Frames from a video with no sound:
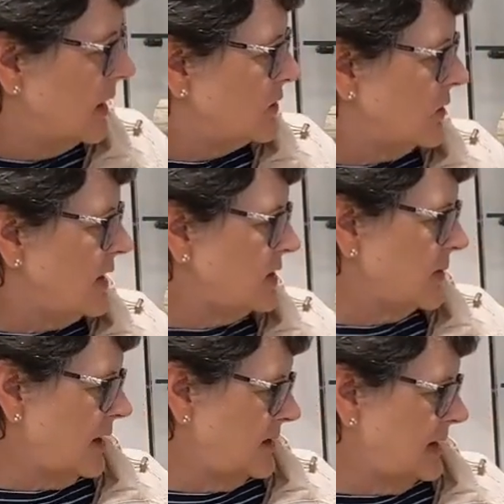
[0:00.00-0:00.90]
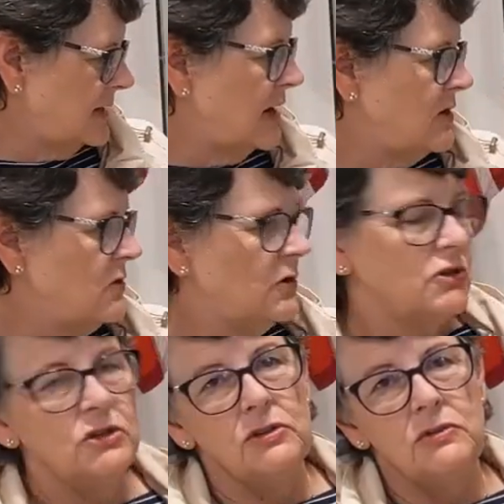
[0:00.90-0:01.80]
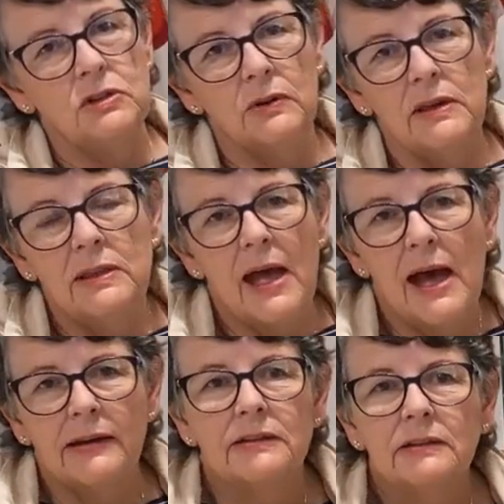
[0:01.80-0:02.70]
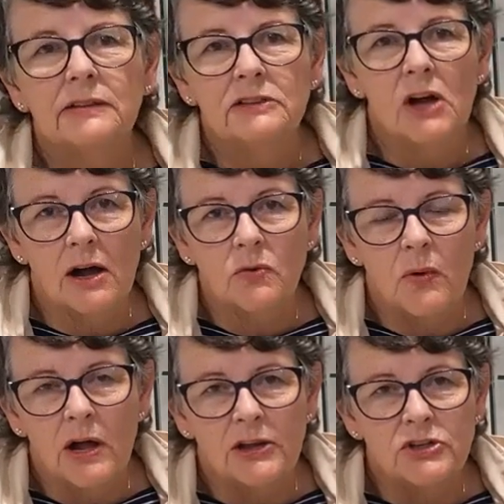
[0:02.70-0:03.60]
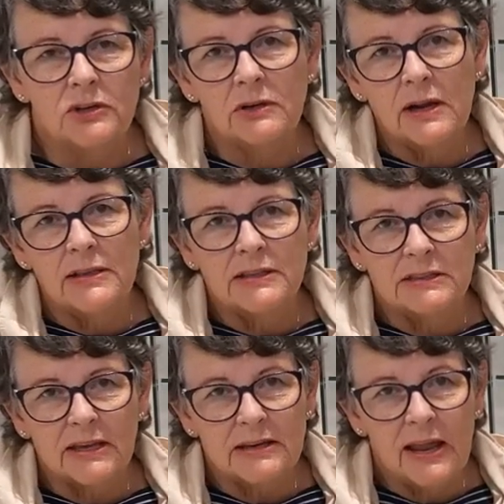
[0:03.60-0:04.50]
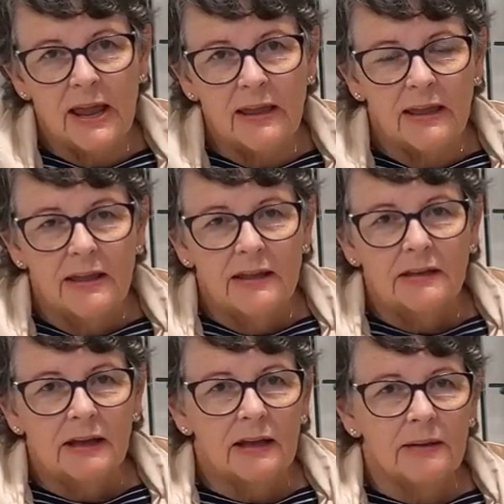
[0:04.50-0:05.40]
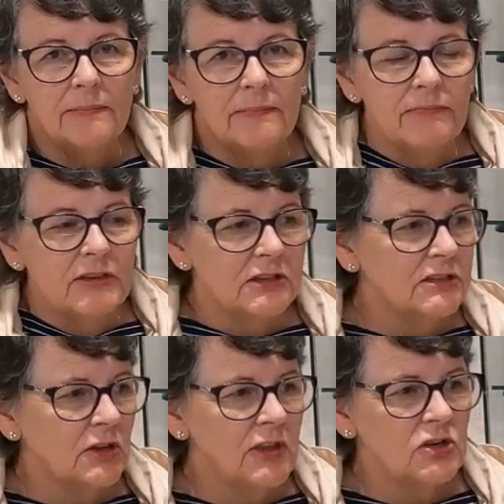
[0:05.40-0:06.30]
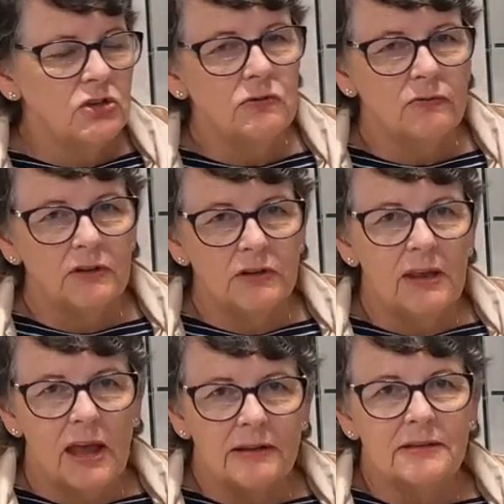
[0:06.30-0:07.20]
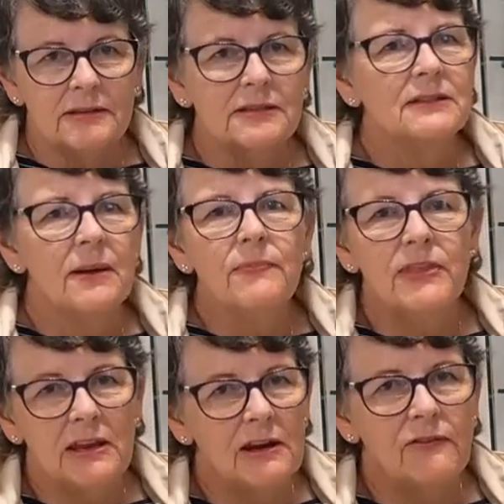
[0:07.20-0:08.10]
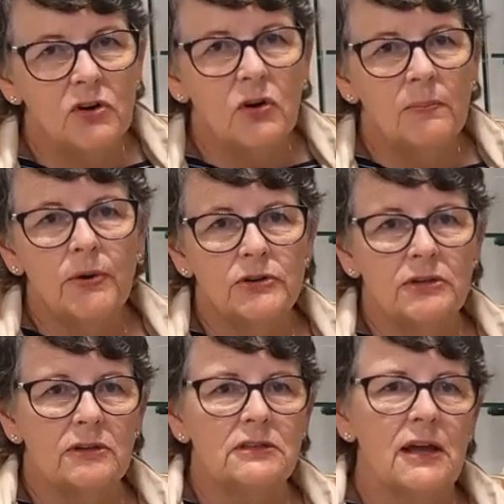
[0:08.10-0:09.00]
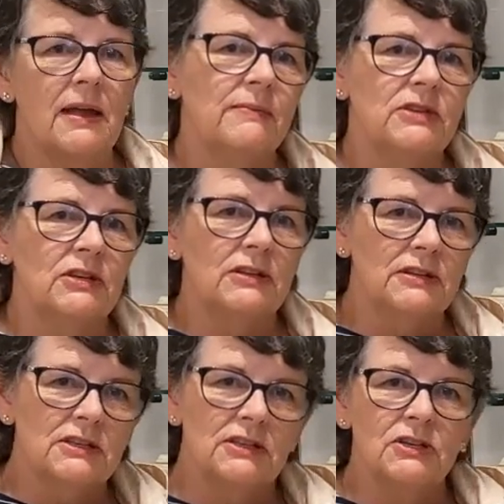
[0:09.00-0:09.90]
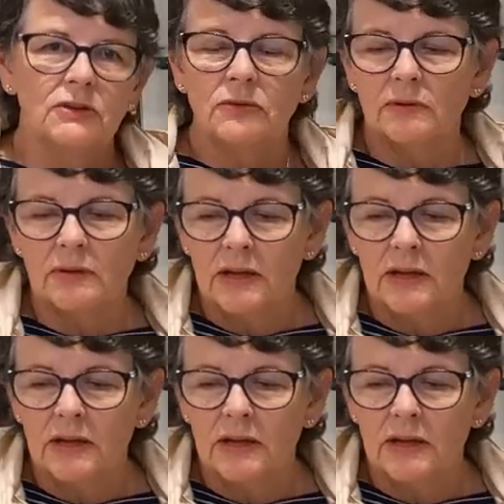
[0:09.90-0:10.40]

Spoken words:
So these are the things that you could do during that dog watch or on Sunday, so that you had something of your own personal time to do.